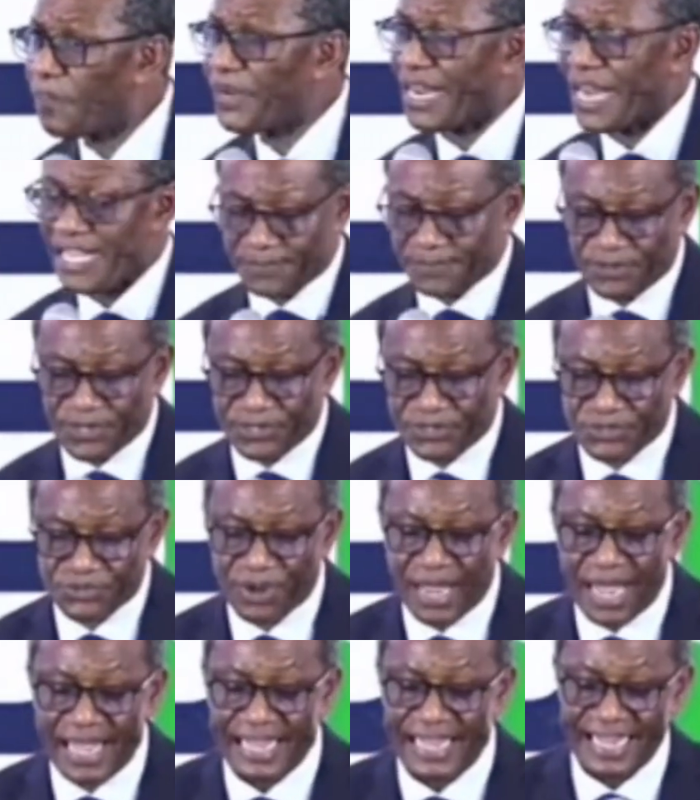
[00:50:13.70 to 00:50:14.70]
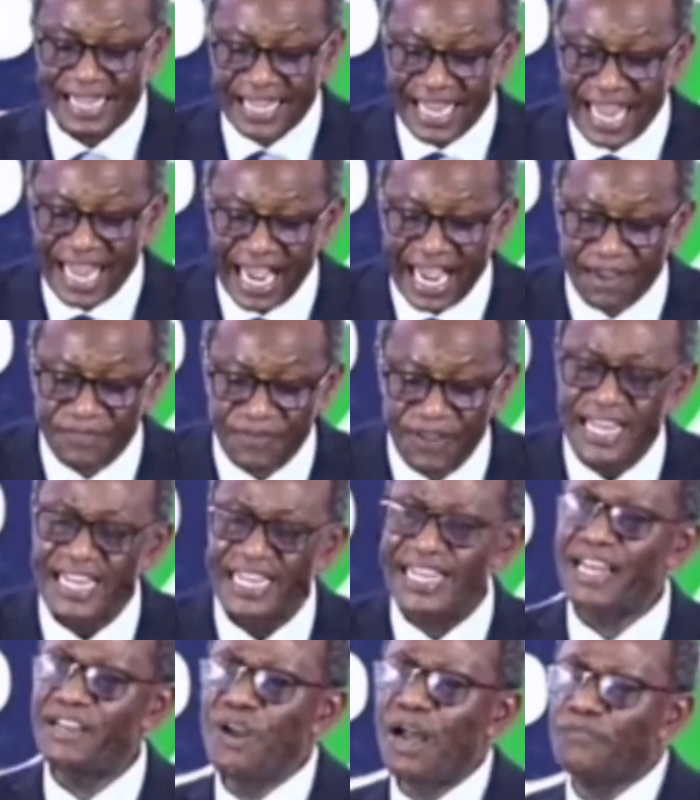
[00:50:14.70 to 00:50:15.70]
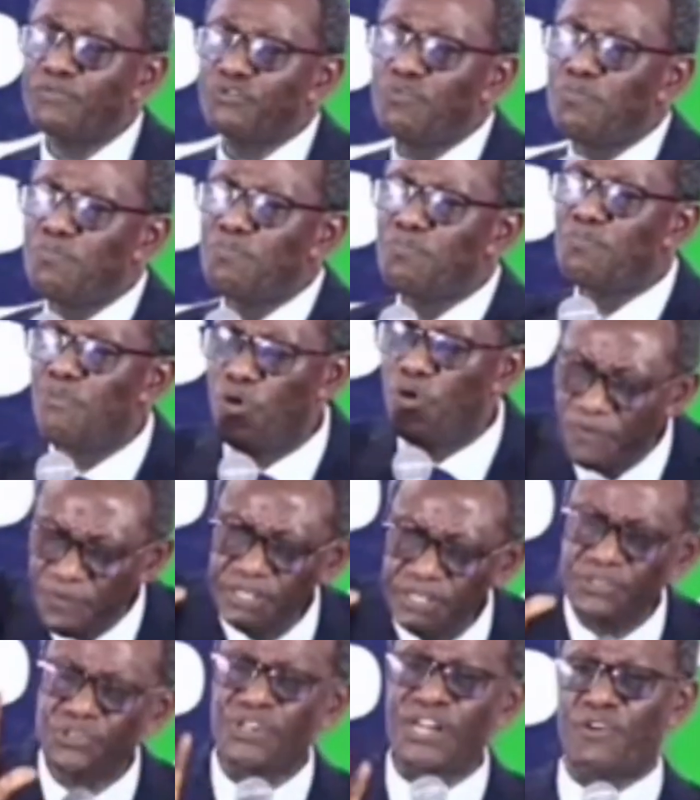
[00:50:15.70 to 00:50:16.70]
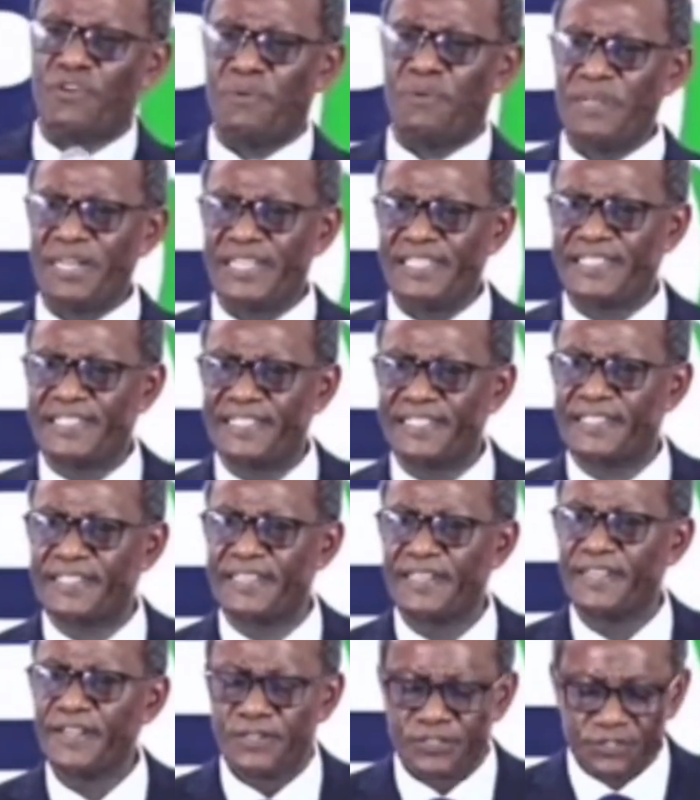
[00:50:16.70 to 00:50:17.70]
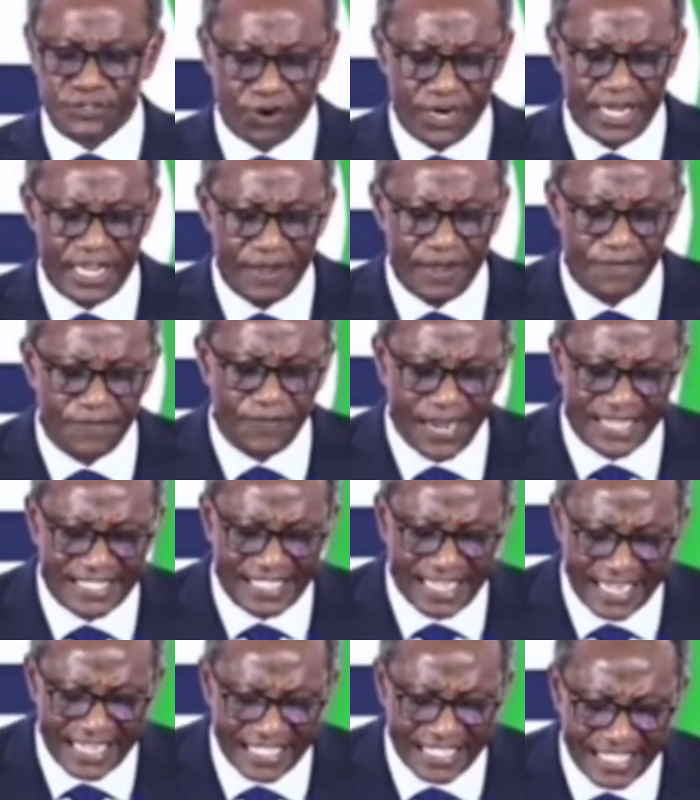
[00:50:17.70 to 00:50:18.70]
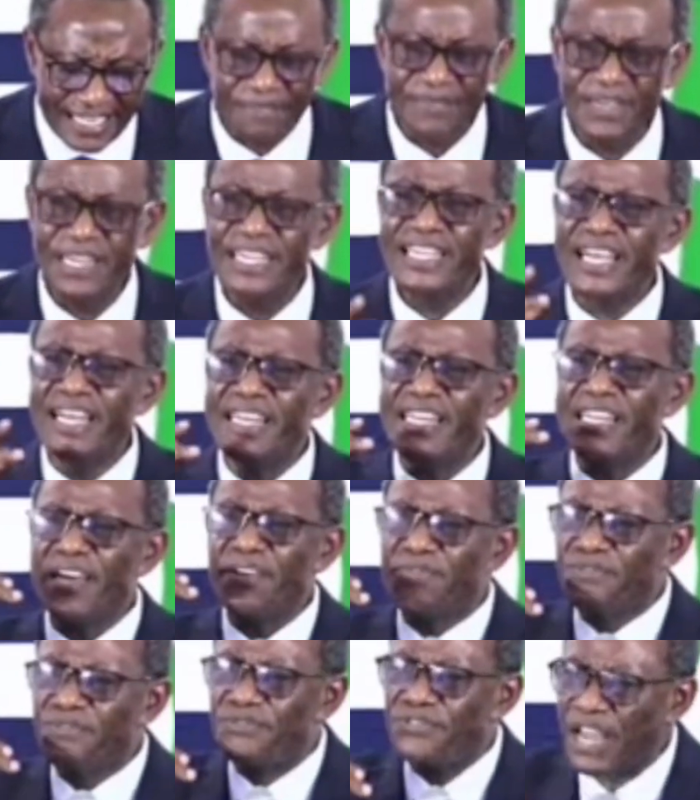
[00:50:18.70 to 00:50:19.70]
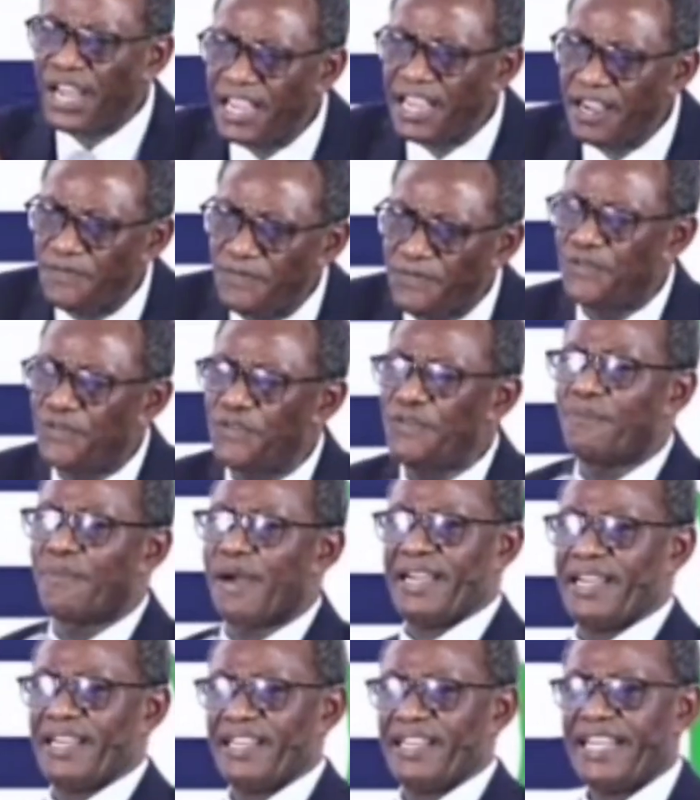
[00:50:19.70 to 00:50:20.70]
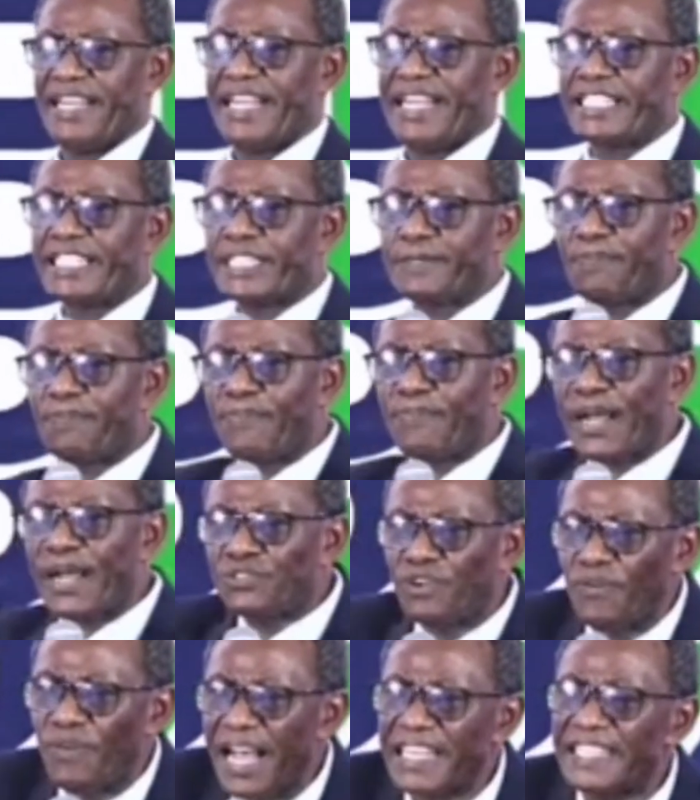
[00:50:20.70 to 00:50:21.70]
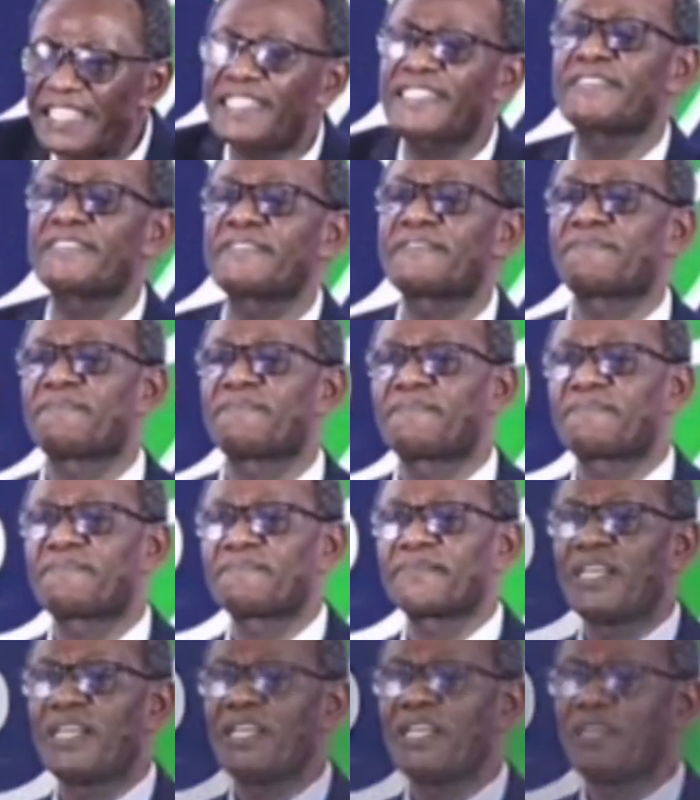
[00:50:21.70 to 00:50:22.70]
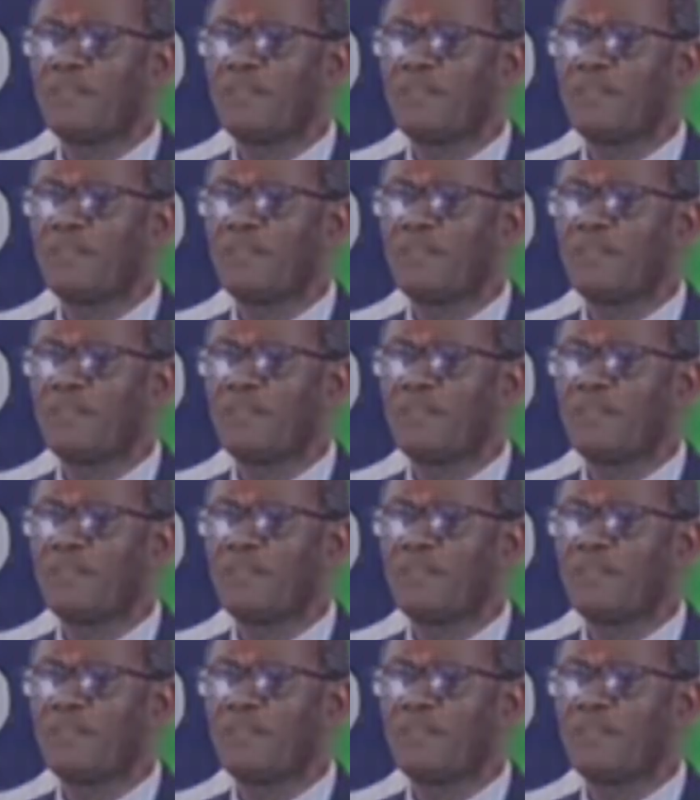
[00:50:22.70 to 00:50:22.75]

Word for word: our spiritual life, then you have to move into the communities. So evangelism, yeah, the triumphuma is part of us. If